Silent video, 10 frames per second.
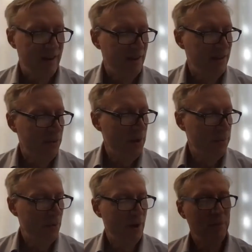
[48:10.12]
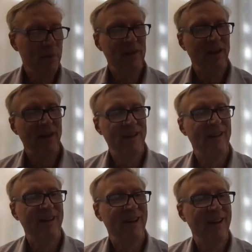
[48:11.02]
The reappointment,
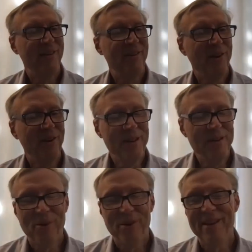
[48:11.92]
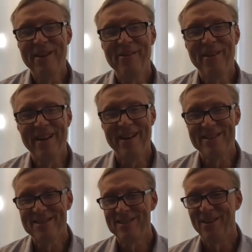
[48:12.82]
I don't know any more than anyone
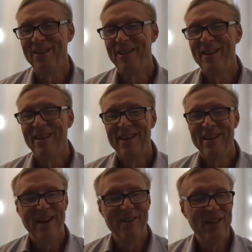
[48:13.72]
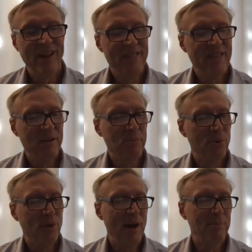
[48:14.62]
else. So, I think
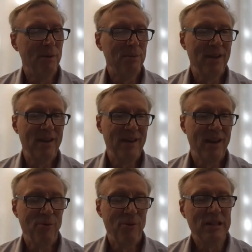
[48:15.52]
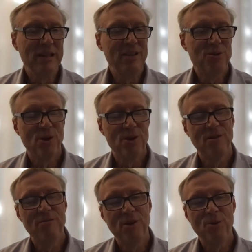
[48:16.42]
probably I would lean towards
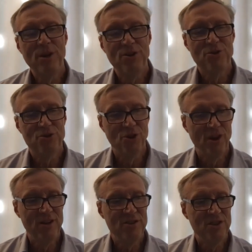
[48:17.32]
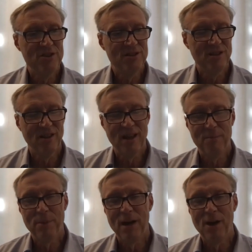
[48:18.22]
the view he should, just to
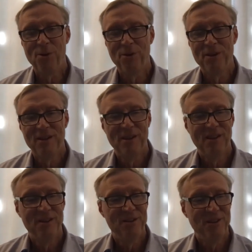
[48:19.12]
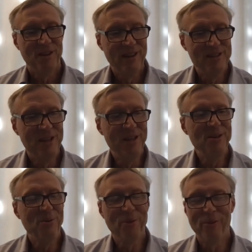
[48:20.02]
let Powell
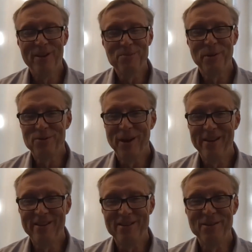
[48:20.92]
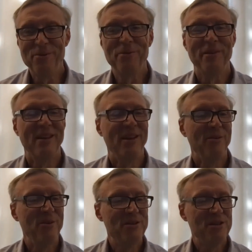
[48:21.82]
continue with what he's been trying to do,
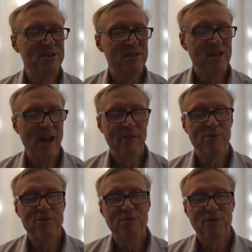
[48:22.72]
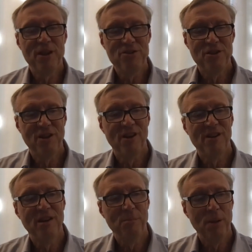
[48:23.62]
which is this average inflation
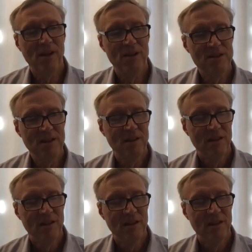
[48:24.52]
targeting policy.